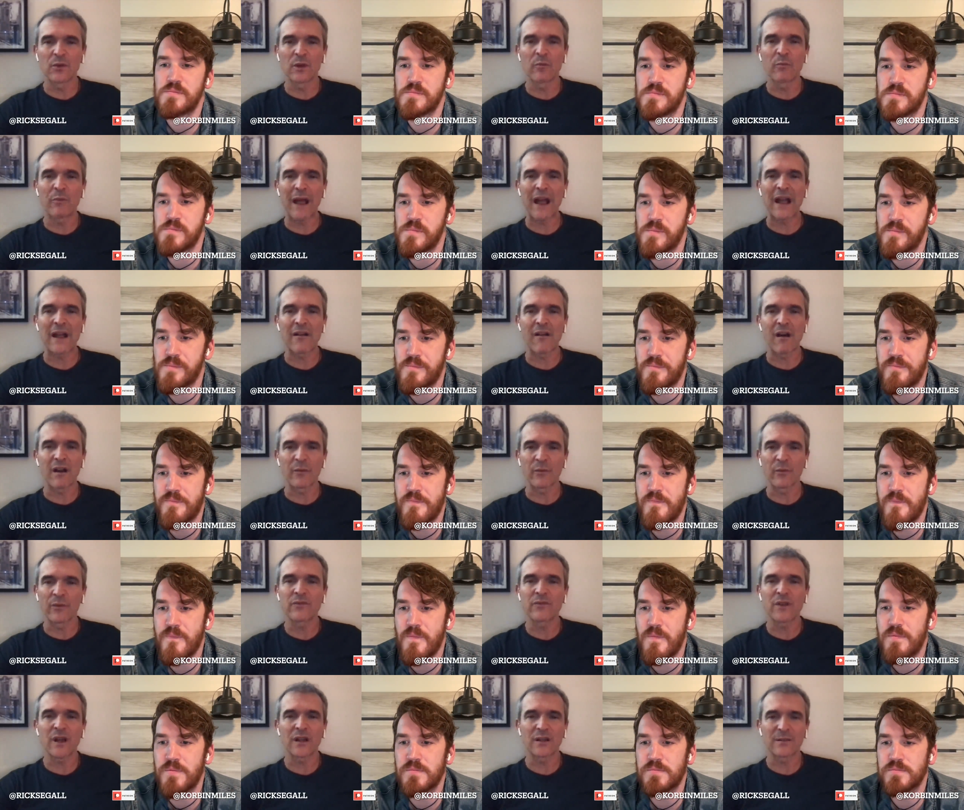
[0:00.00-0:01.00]
Speaker 1: I think we'll look
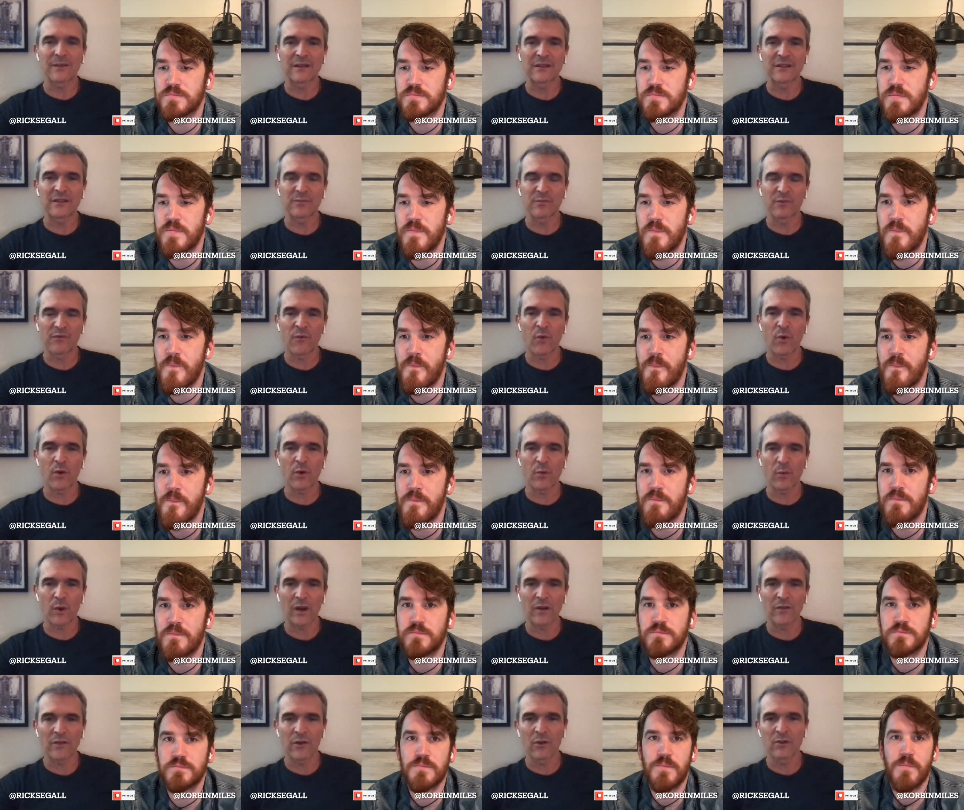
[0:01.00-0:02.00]
back on it. We've talked about this
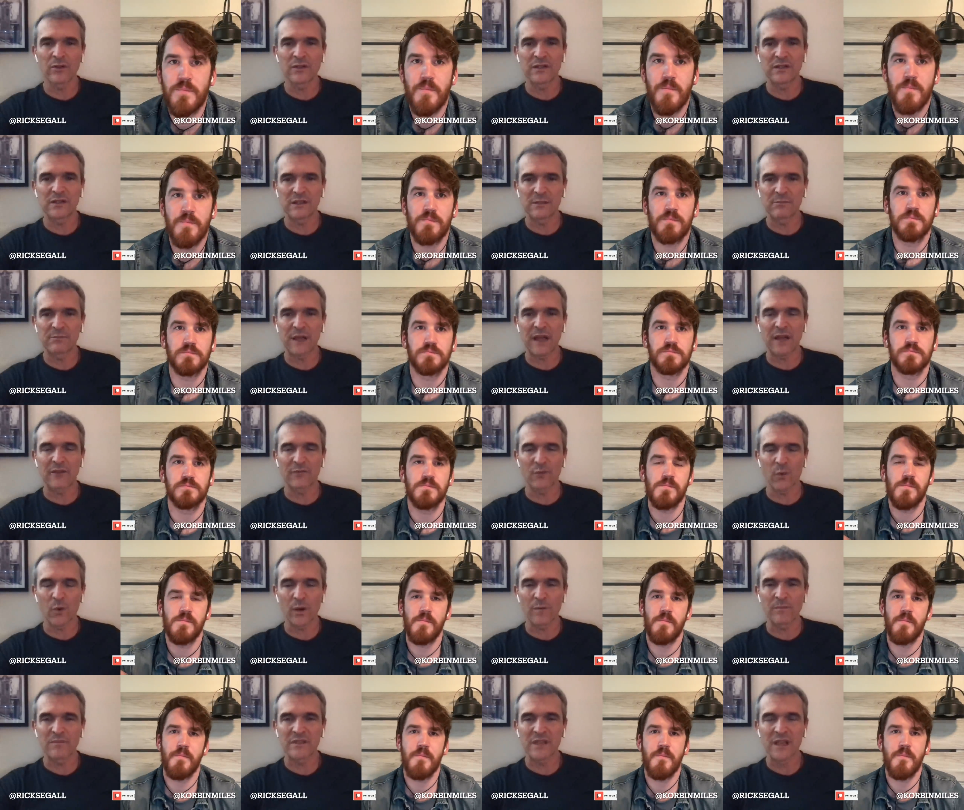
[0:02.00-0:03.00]
before, where the O T T
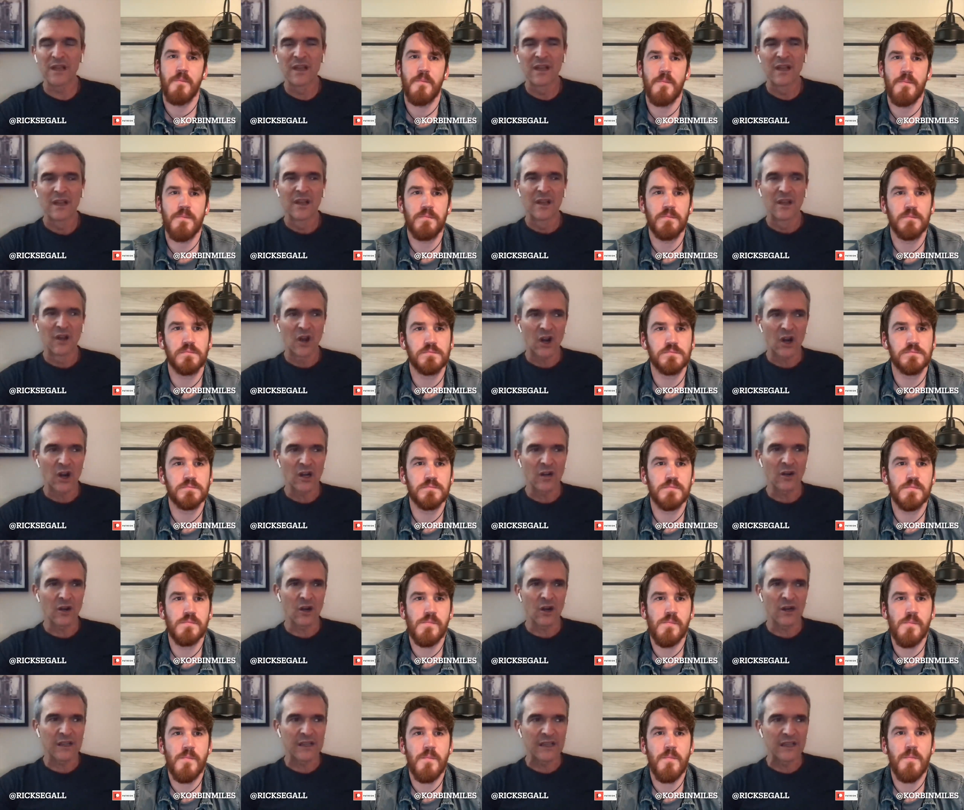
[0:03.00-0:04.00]
platforms
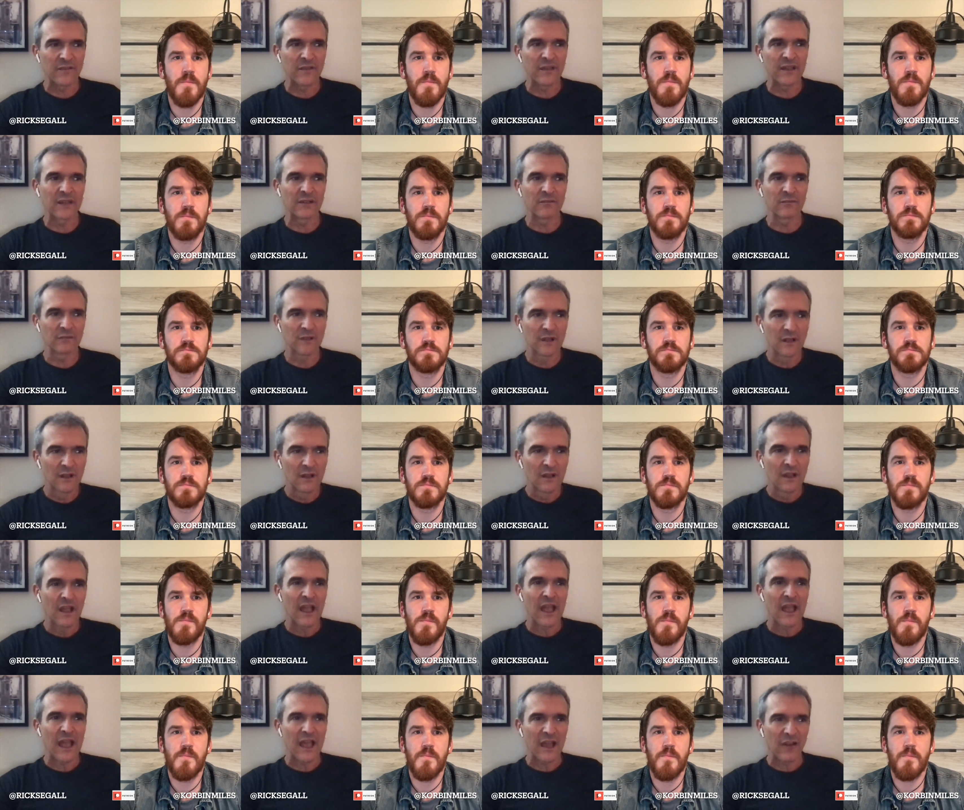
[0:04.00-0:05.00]
are, are
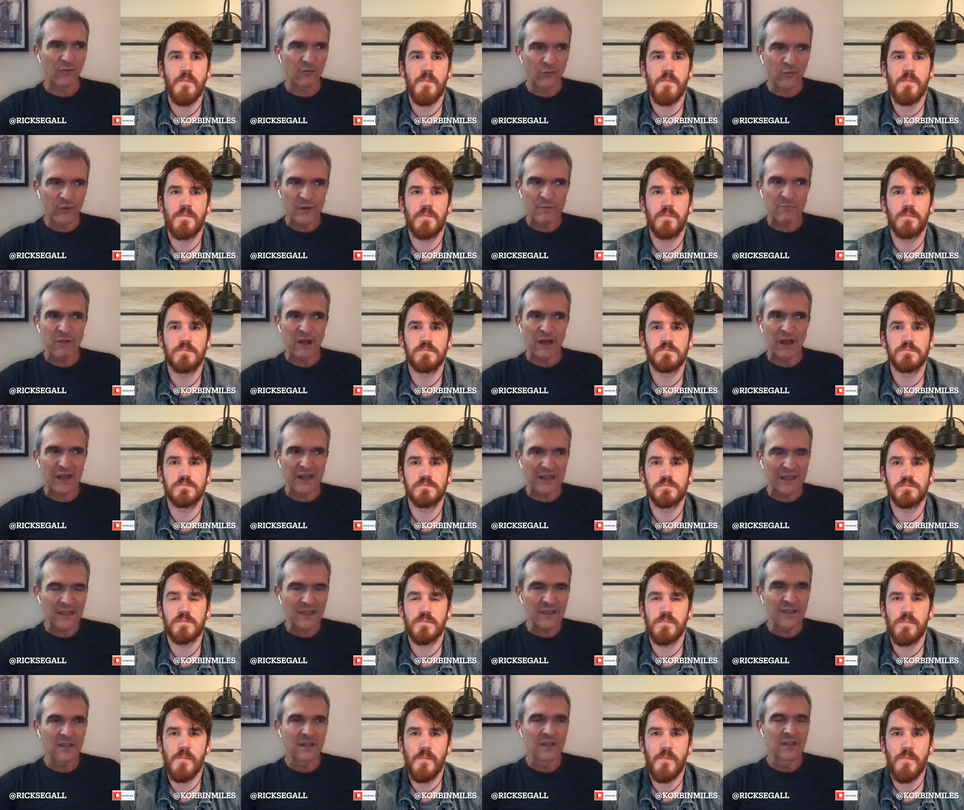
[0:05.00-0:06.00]
giving
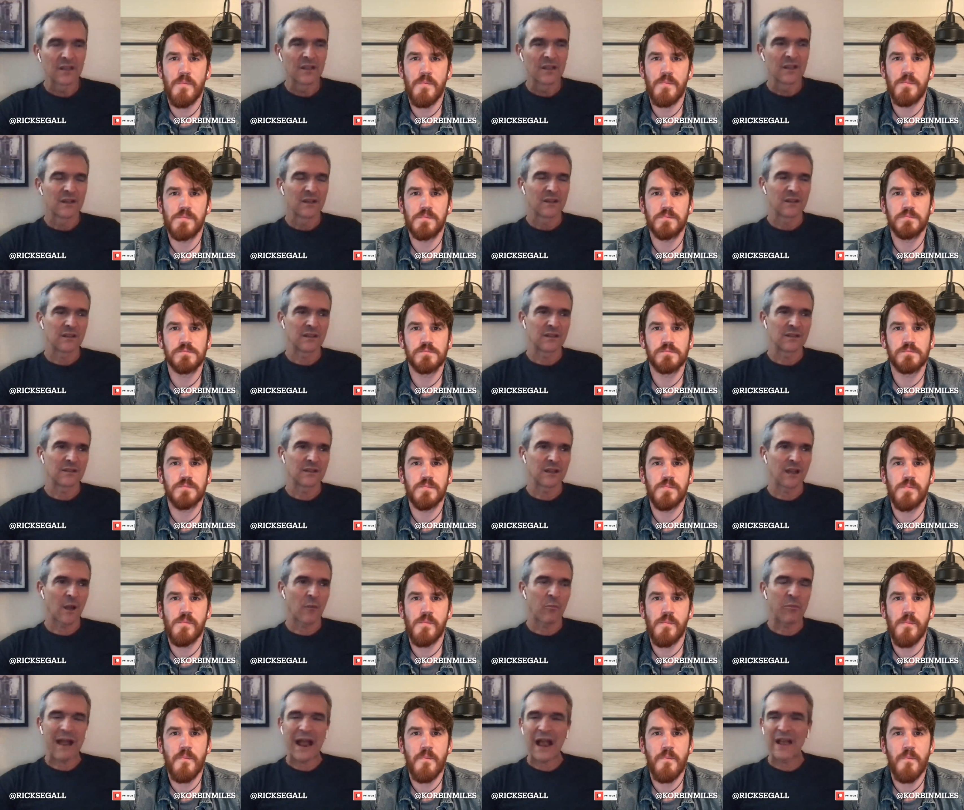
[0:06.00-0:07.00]
everybody
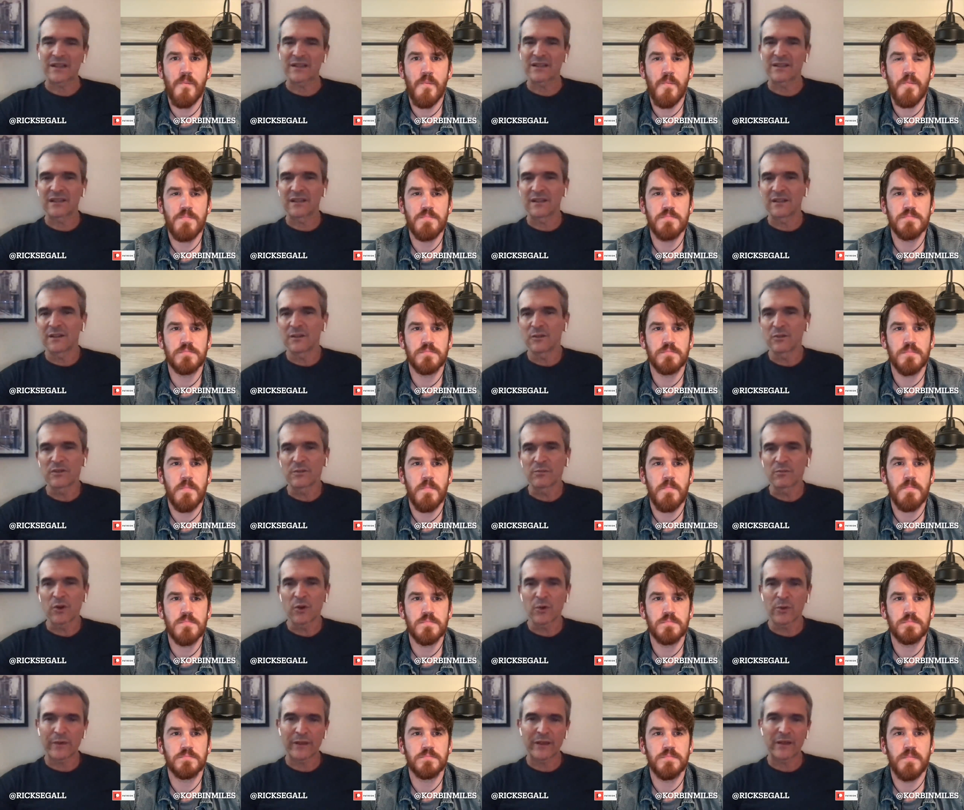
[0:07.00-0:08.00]
the, the capacity
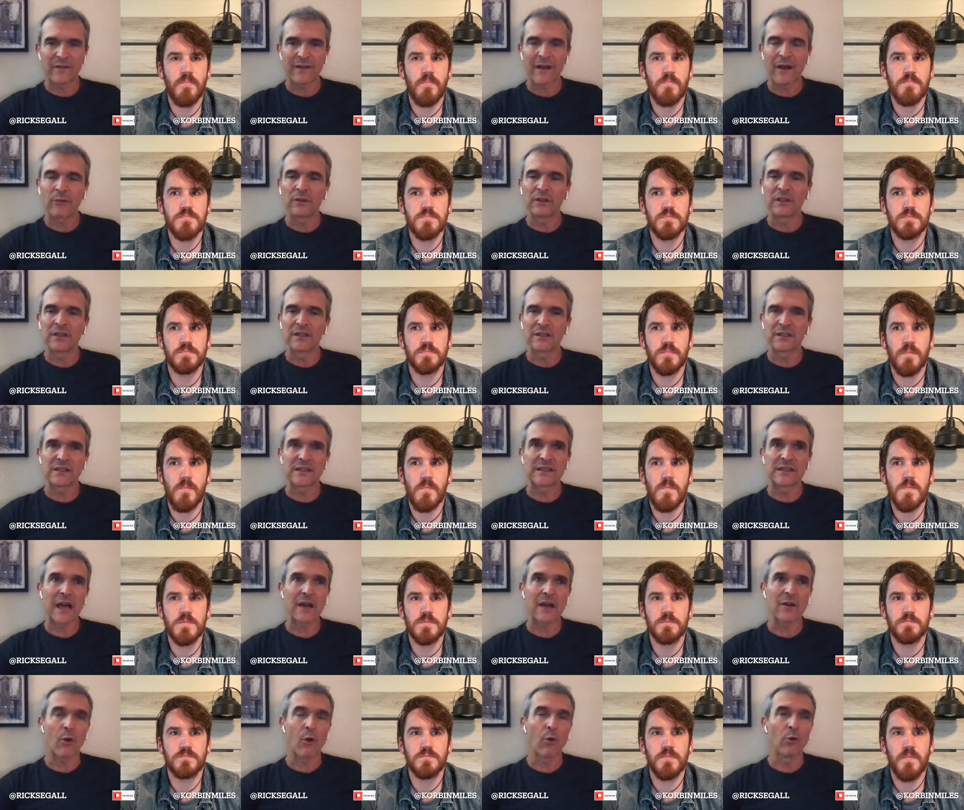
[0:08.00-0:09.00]
to do some creative
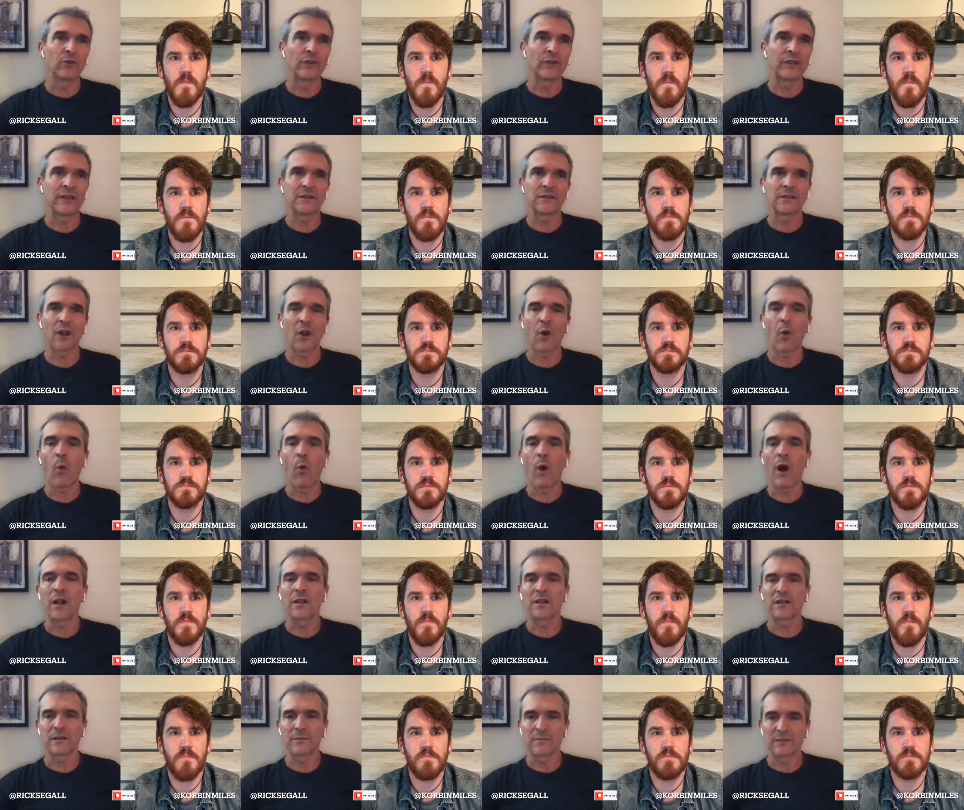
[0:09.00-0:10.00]
outlets, not only in
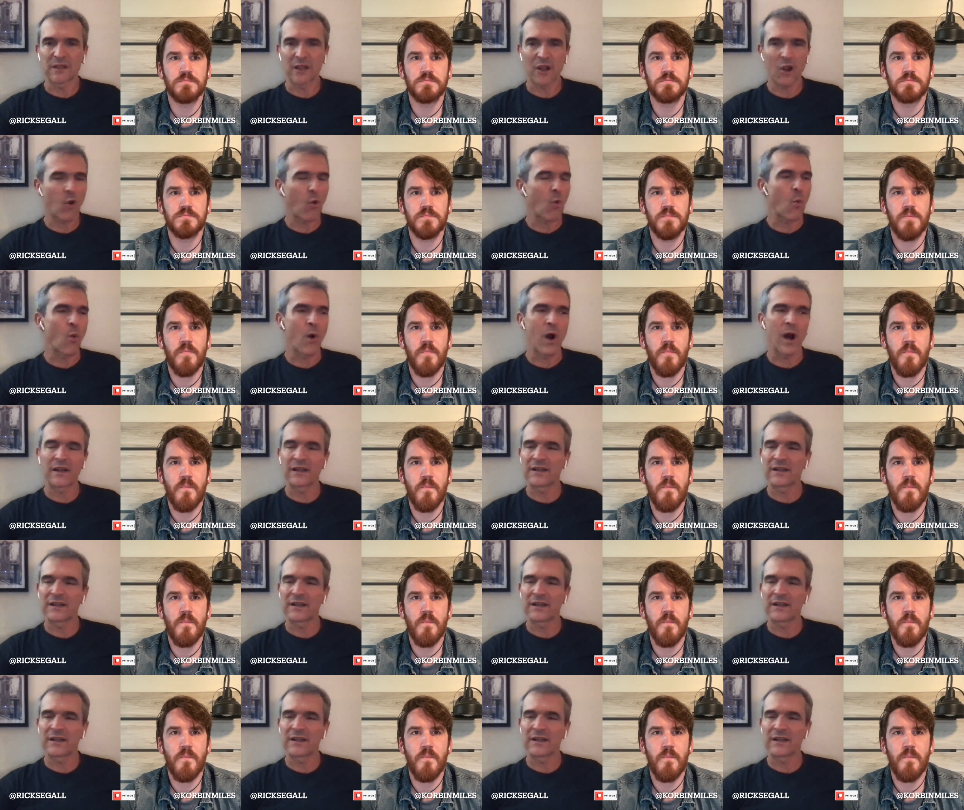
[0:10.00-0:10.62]
the quality, but the